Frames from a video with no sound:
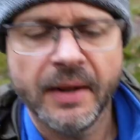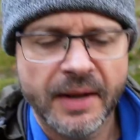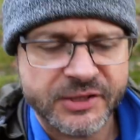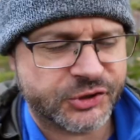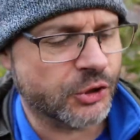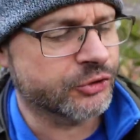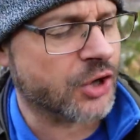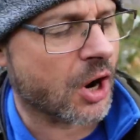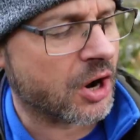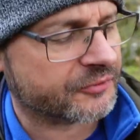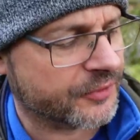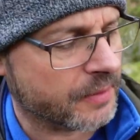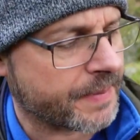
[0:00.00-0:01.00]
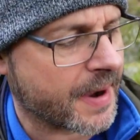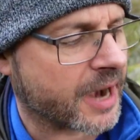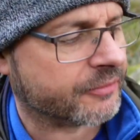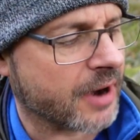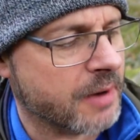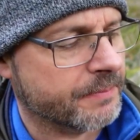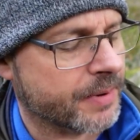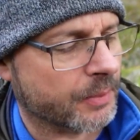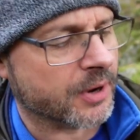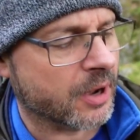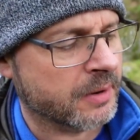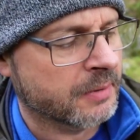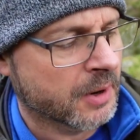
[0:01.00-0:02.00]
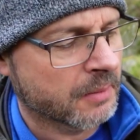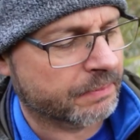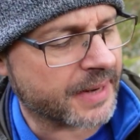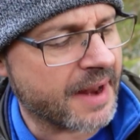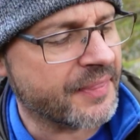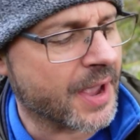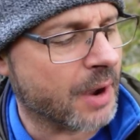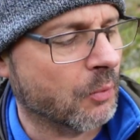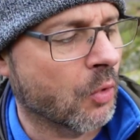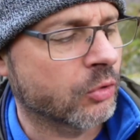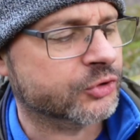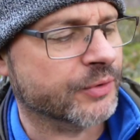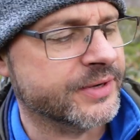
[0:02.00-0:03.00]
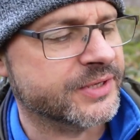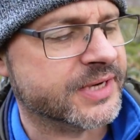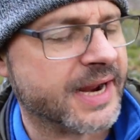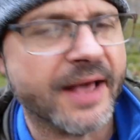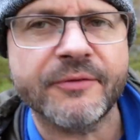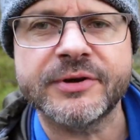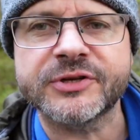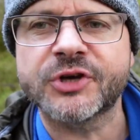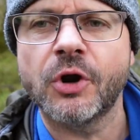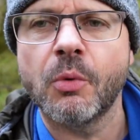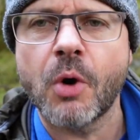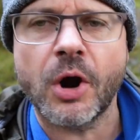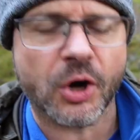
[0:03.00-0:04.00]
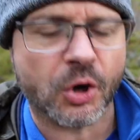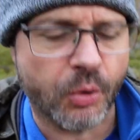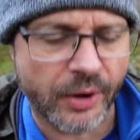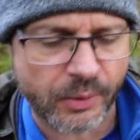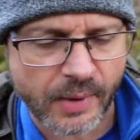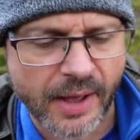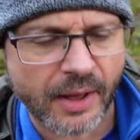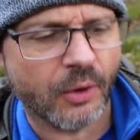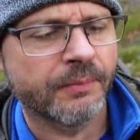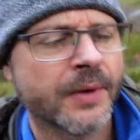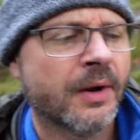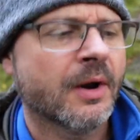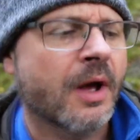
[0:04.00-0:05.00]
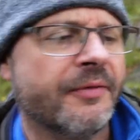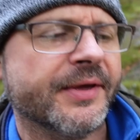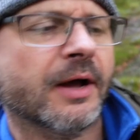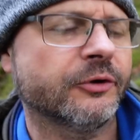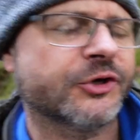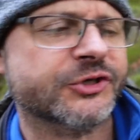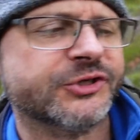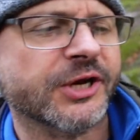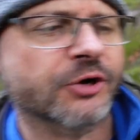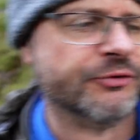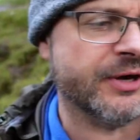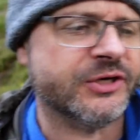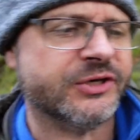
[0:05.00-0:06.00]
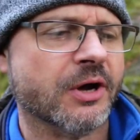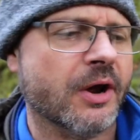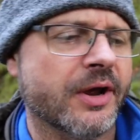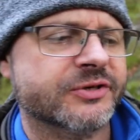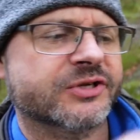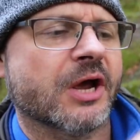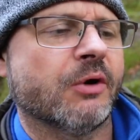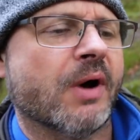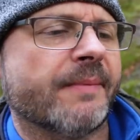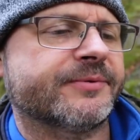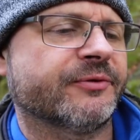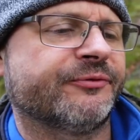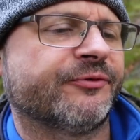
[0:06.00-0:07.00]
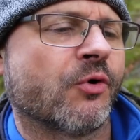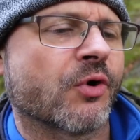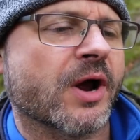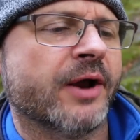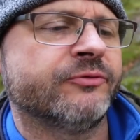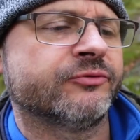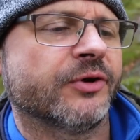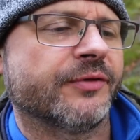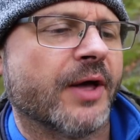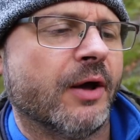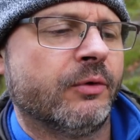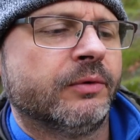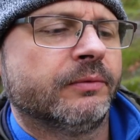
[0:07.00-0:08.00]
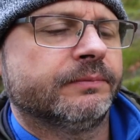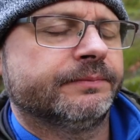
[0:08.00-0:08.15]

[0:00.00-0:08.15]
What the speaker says: It's too dark for the background, but when I blend that water in together, it's going to work quite well. I think I'll just increase the ISO up to 400 though.